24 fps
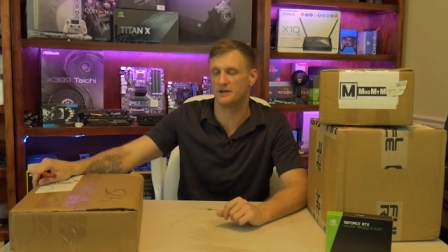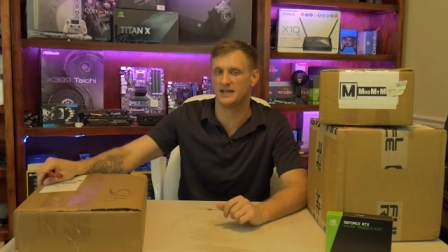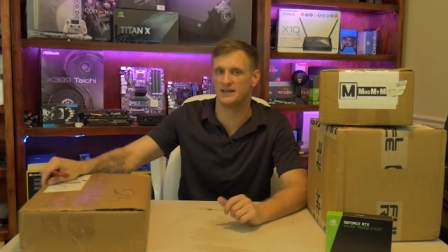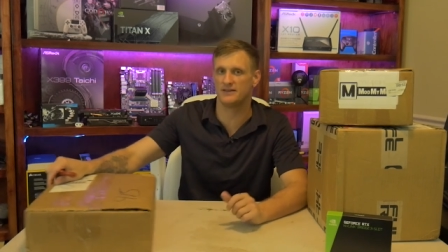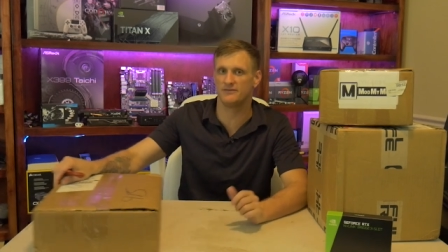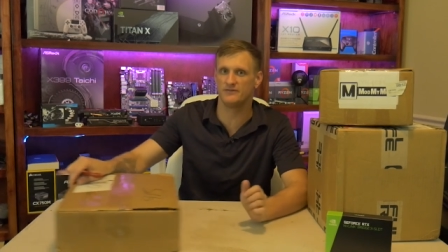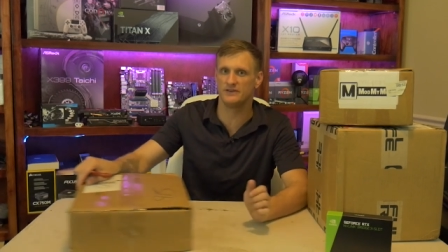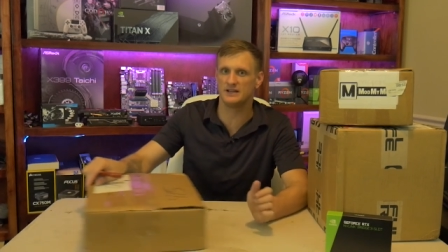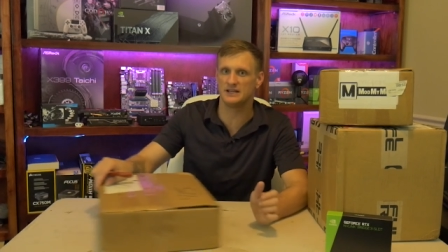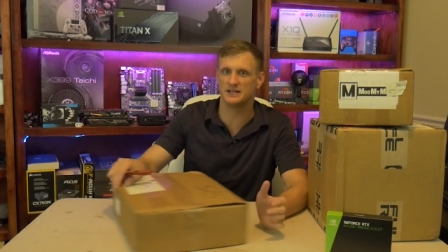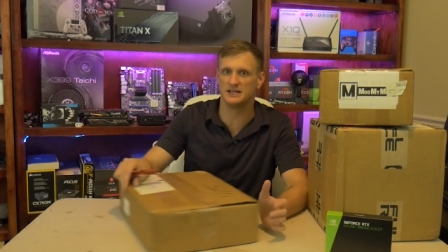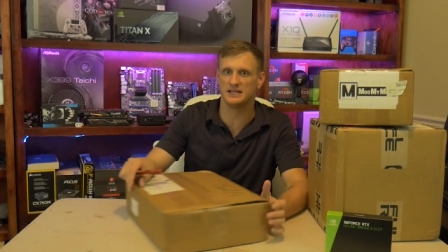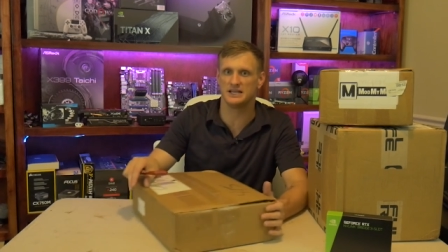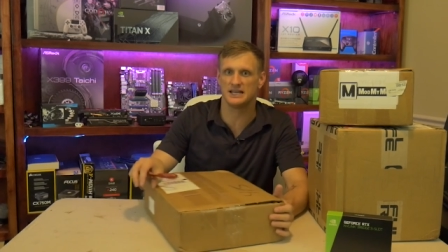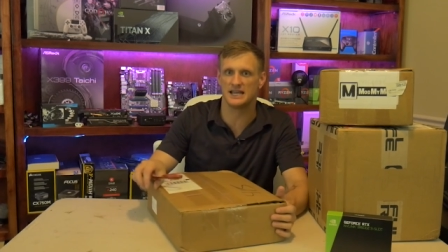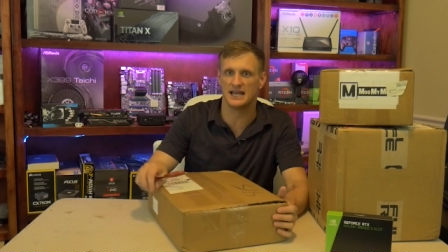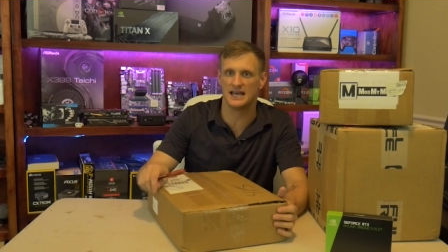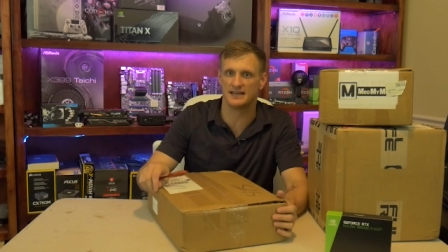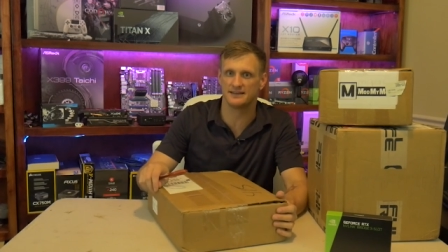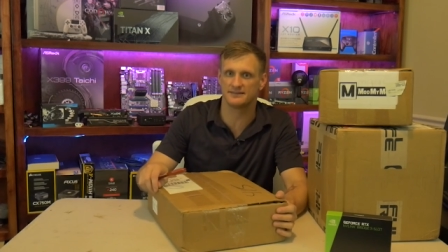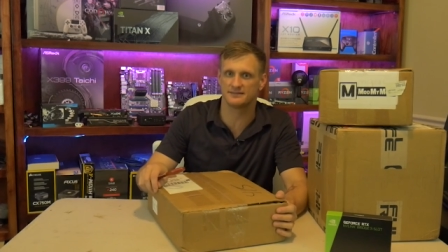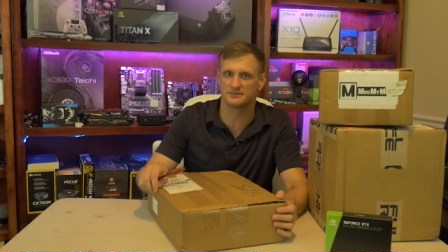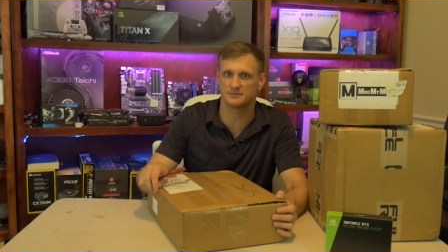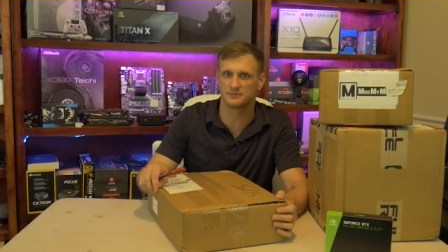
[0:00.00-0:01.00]
NVLink
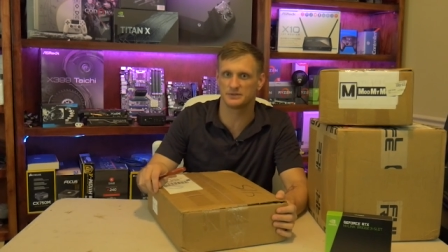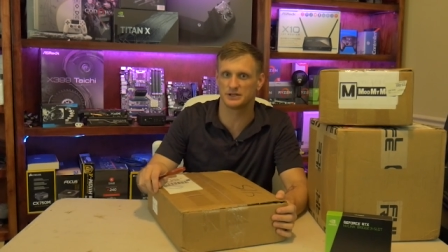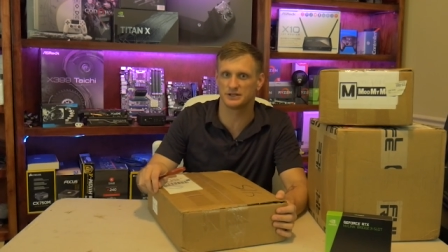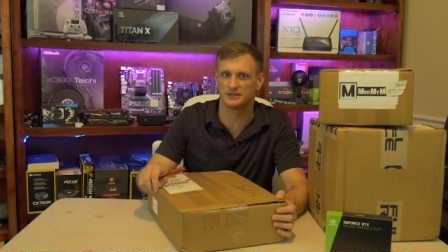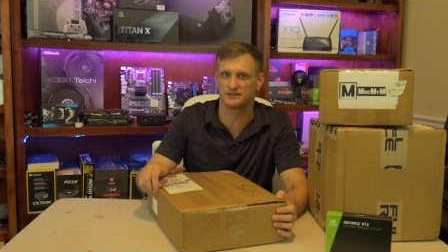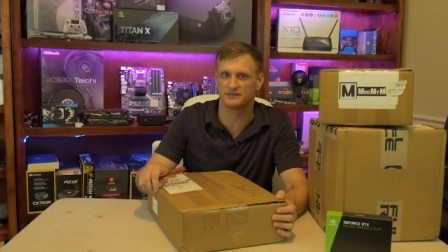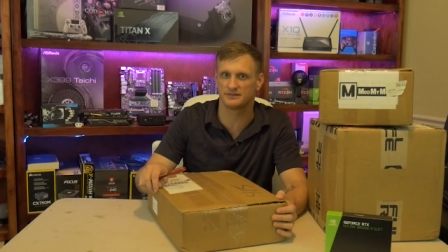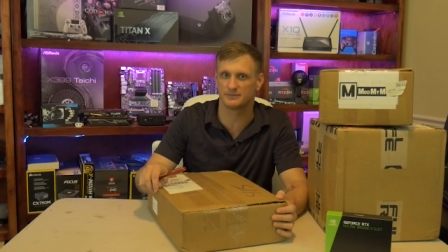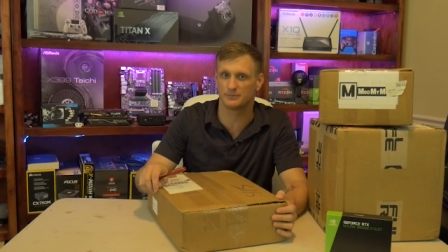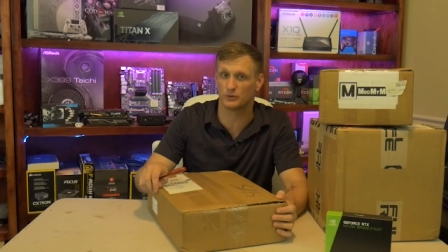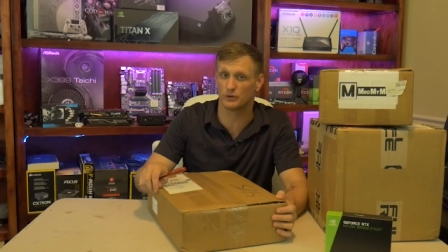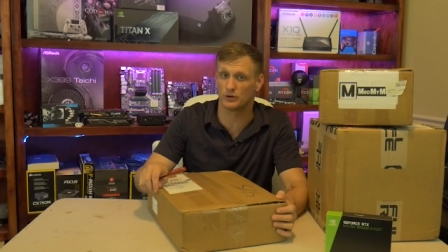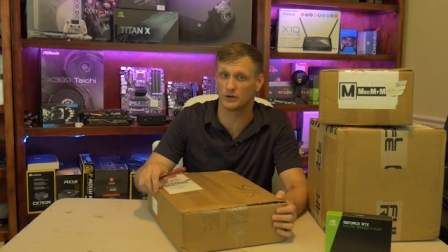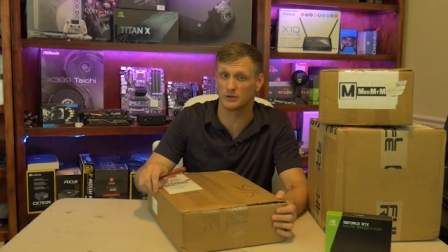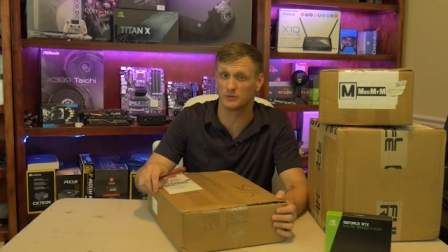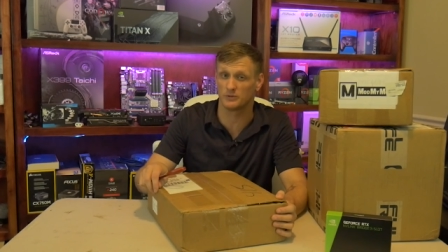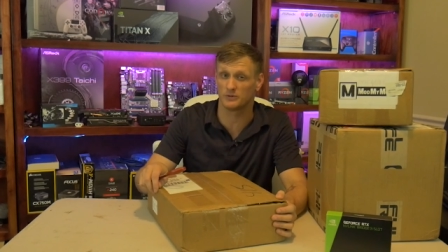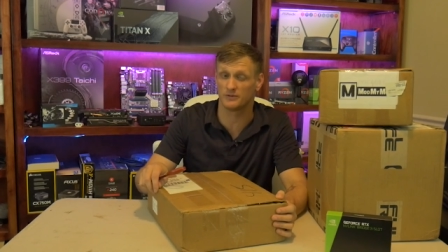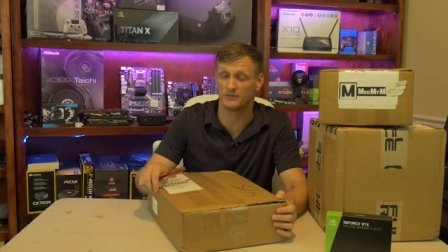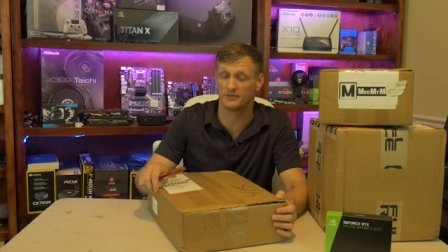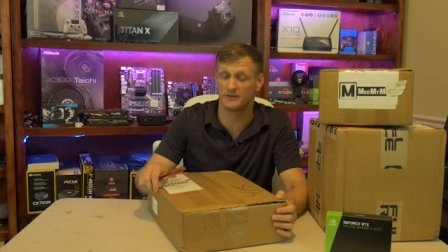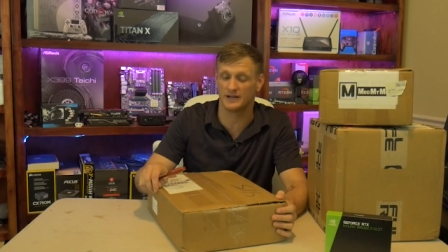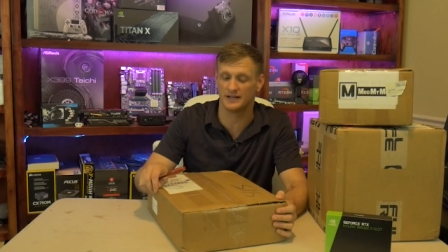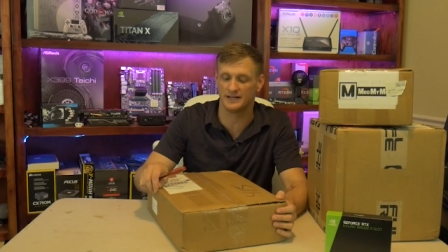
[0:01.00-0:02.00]
has some good support.
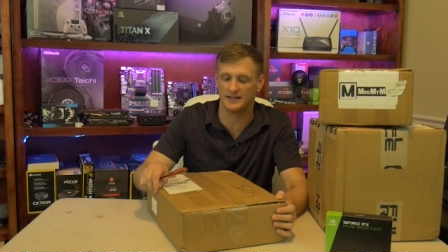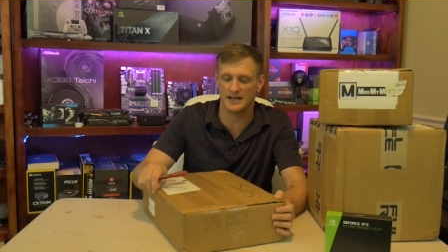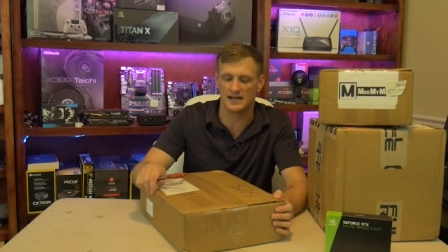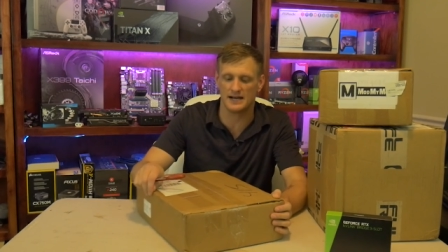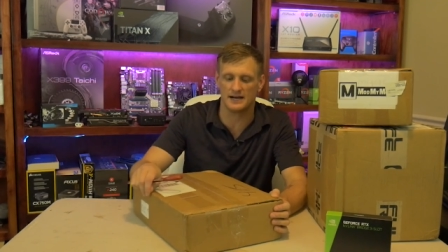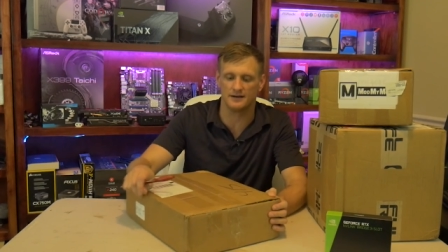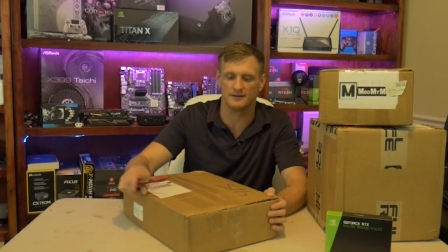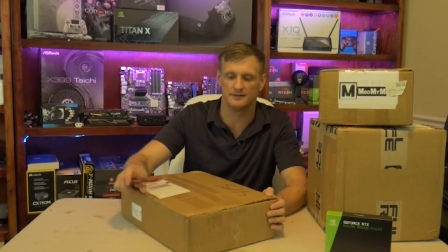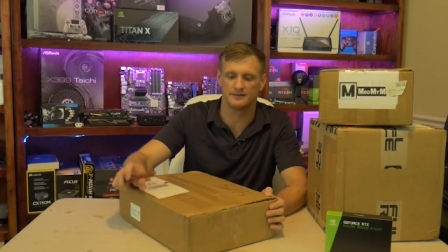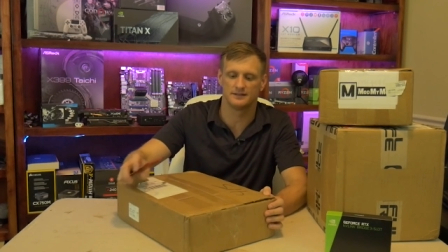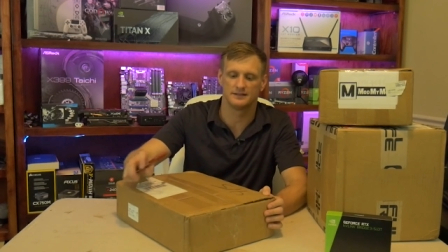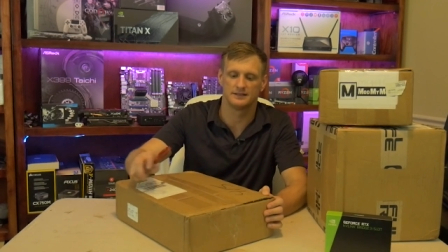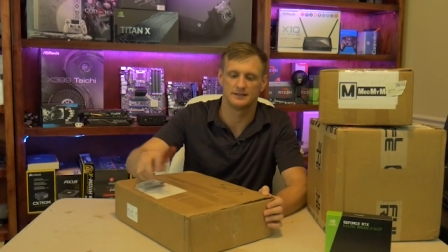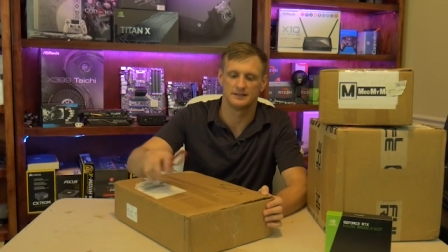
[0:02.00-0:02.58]
We'll find out.